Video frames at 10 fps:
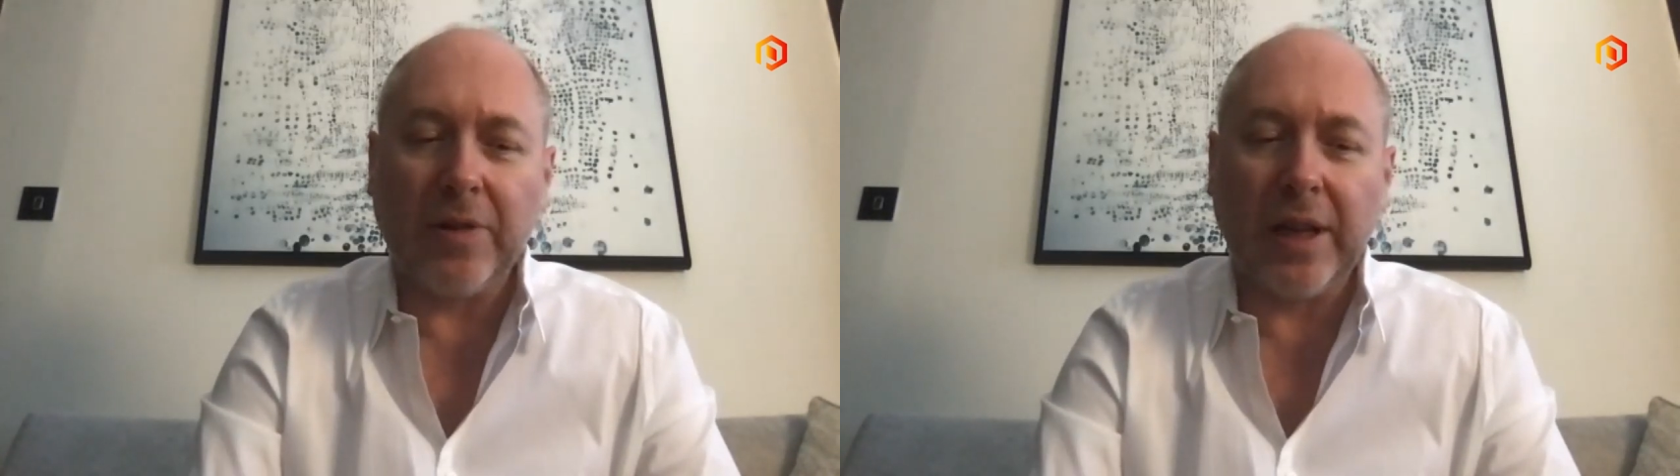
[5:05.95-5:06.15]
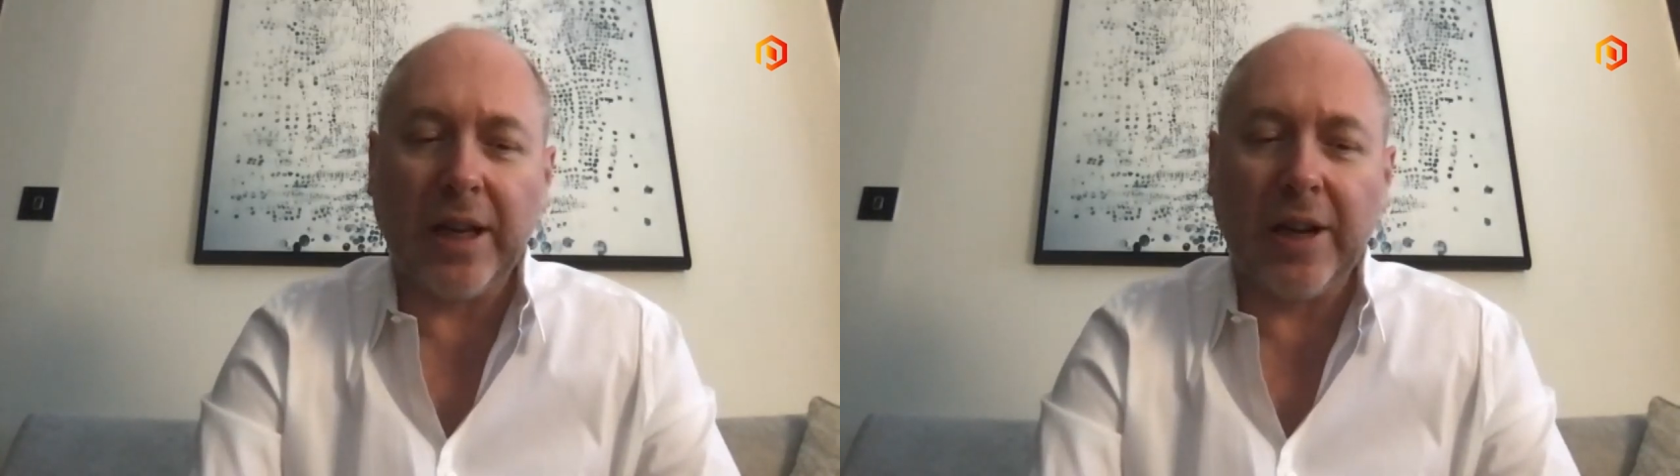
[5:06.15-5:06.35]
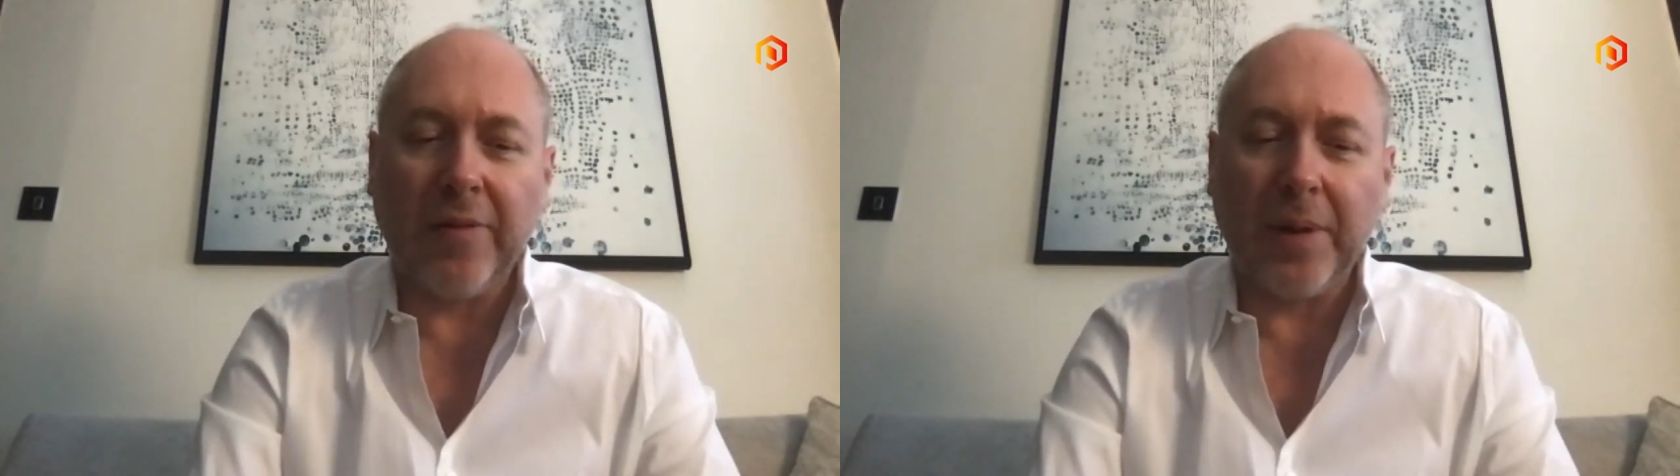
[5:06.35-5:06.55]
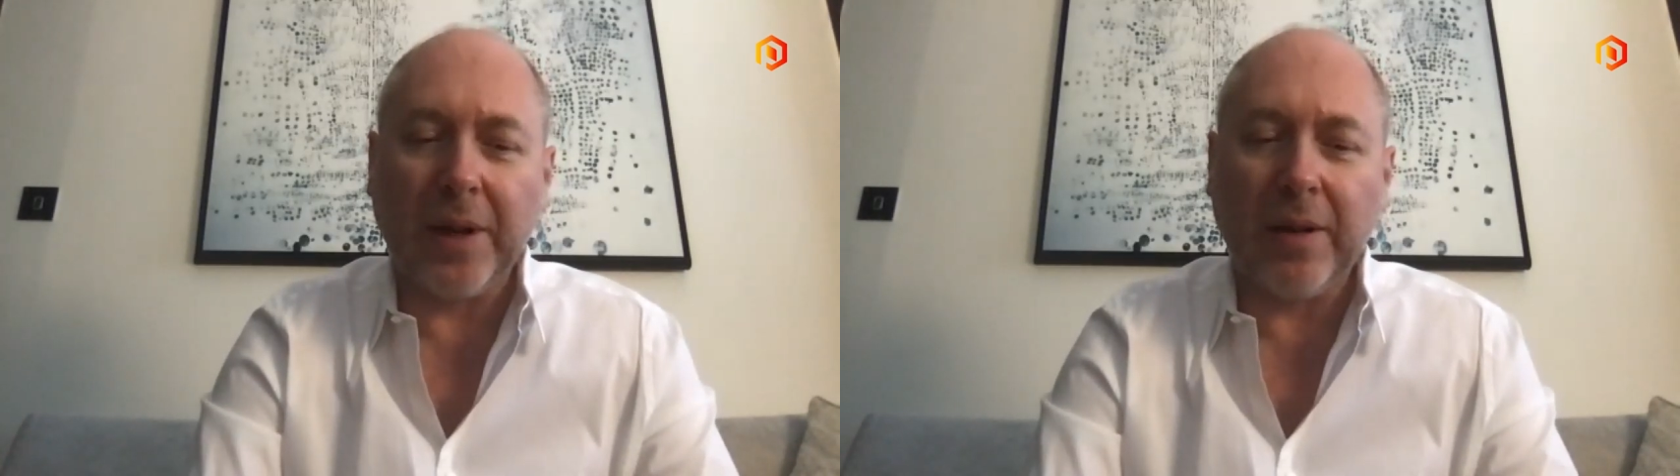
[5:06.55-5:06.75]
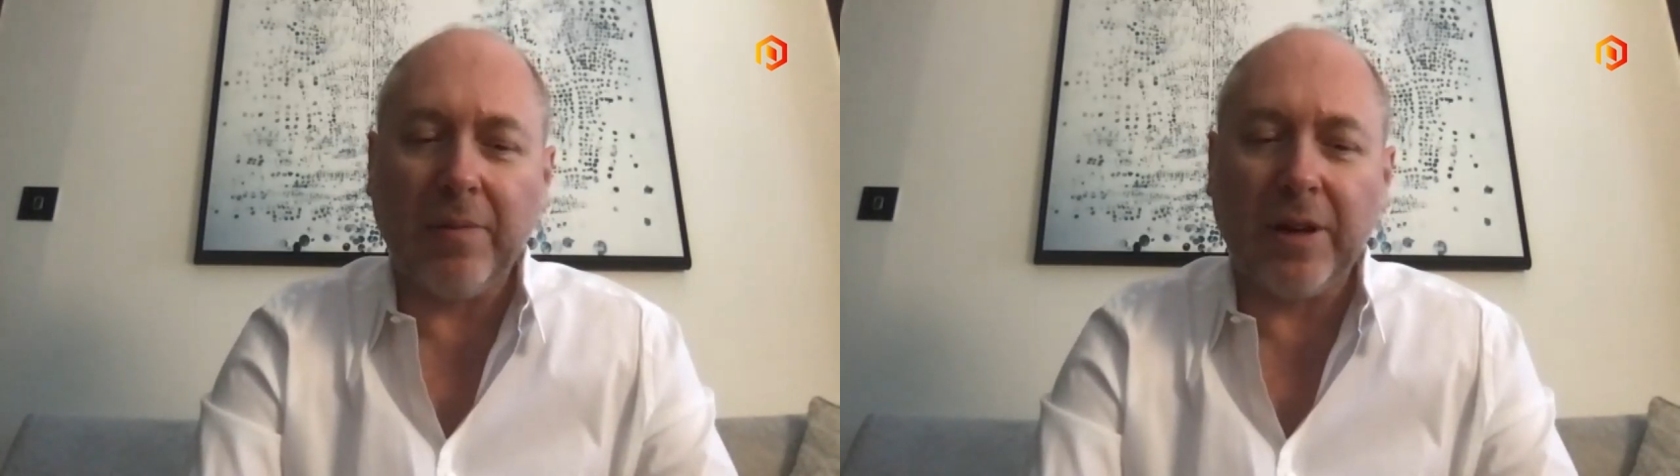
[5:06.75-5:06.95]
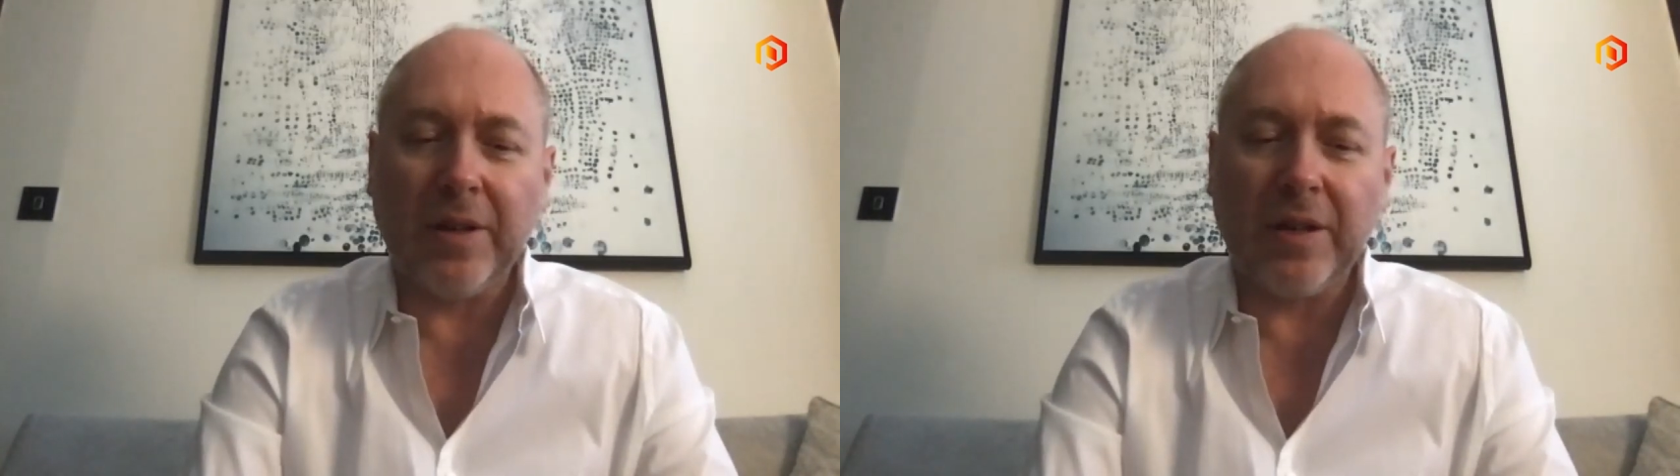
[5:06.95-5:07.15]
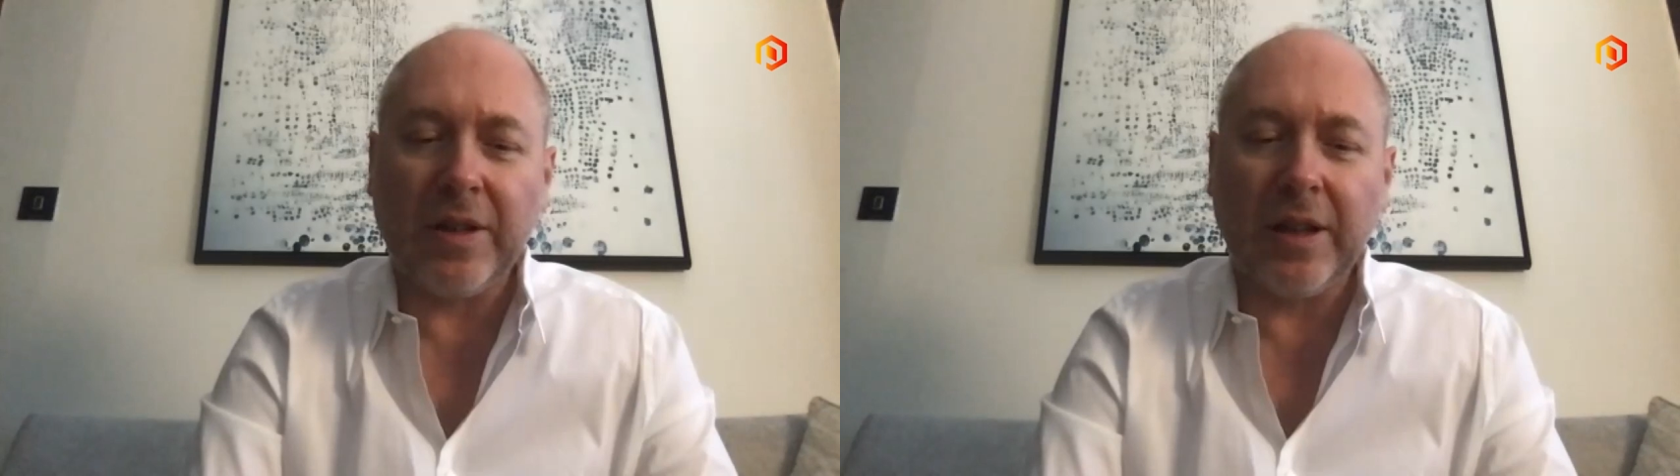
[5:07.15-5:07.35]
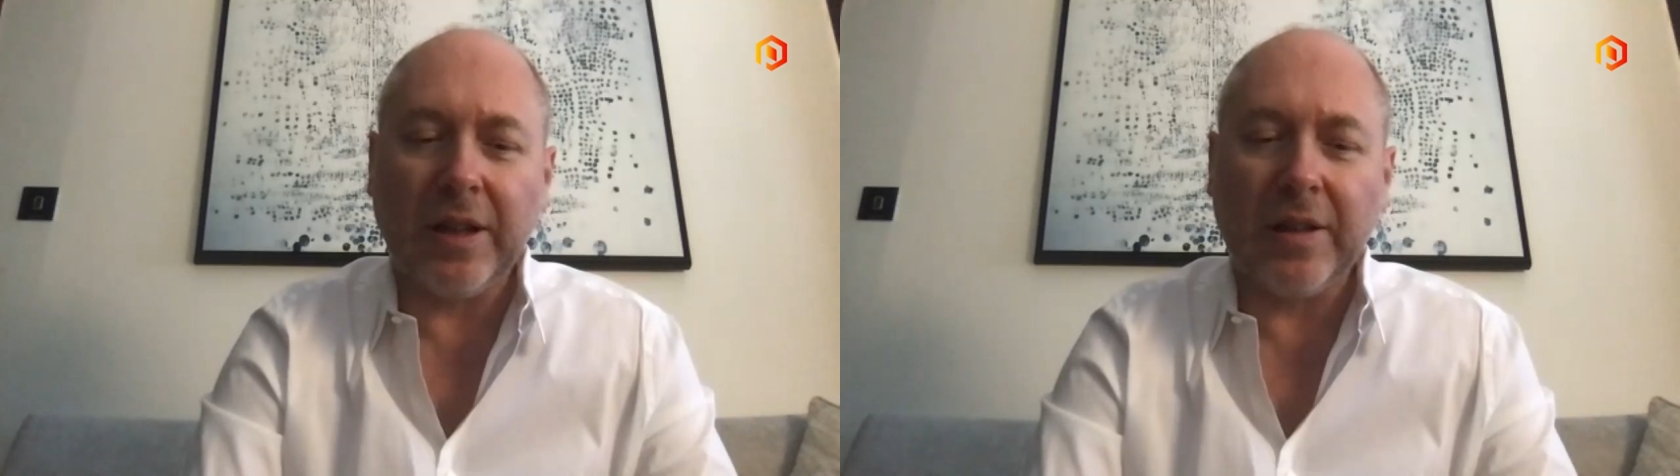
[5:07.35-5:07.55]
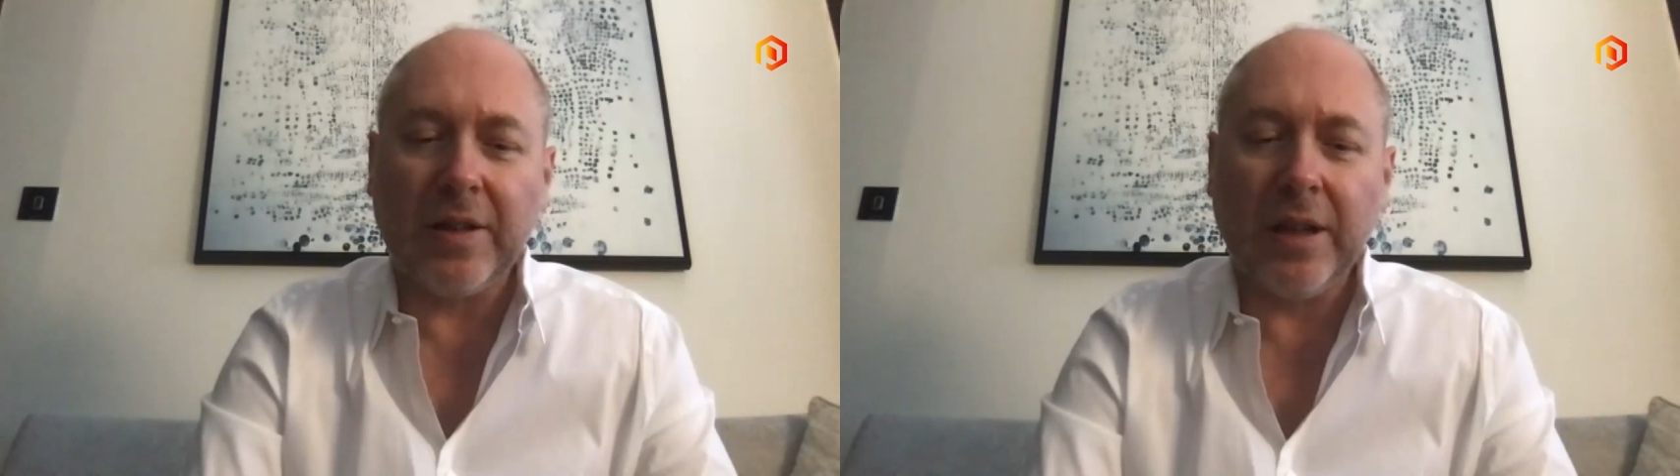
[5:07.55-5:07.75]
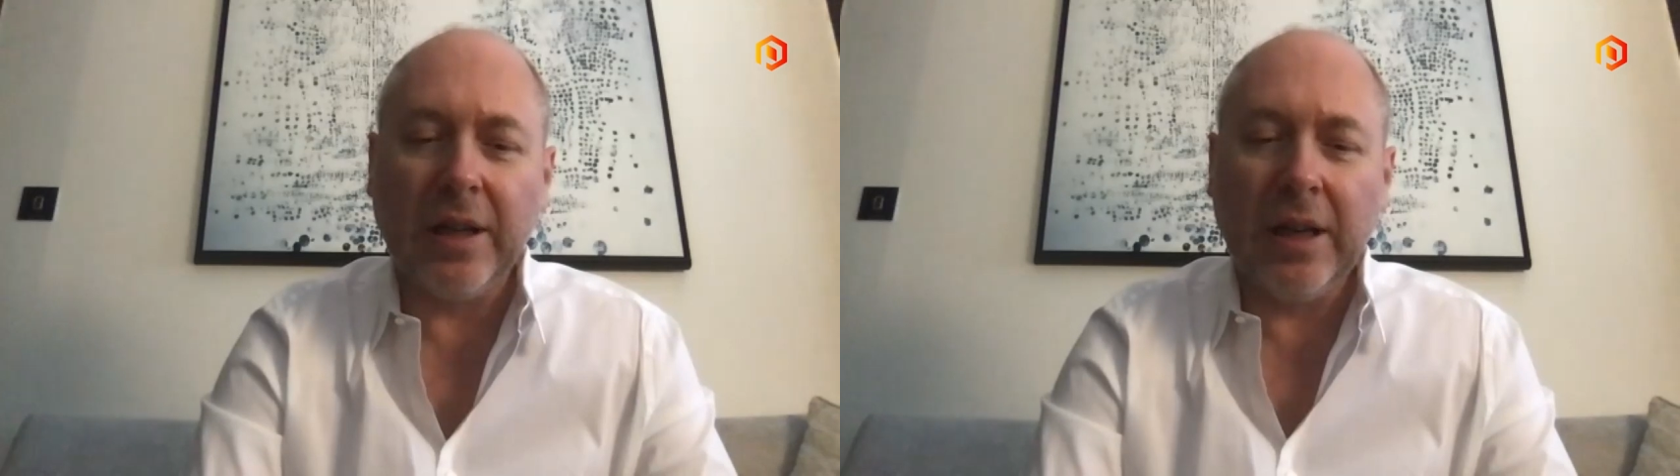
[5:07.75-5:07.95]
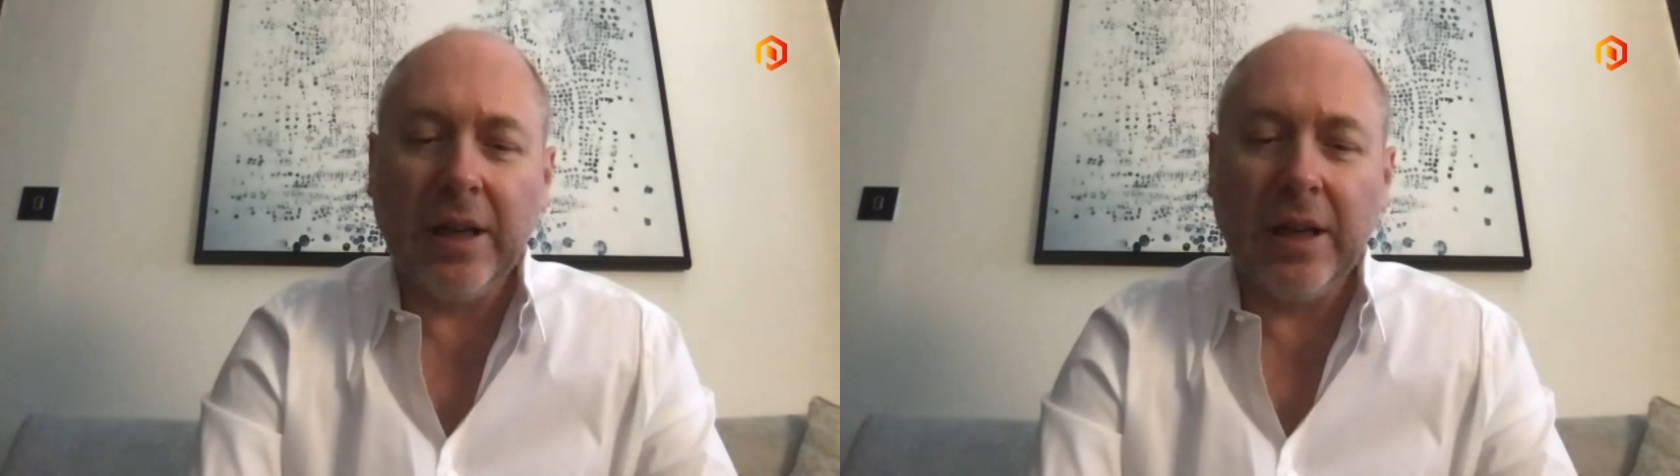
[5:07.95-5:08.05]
as they have been in recent years.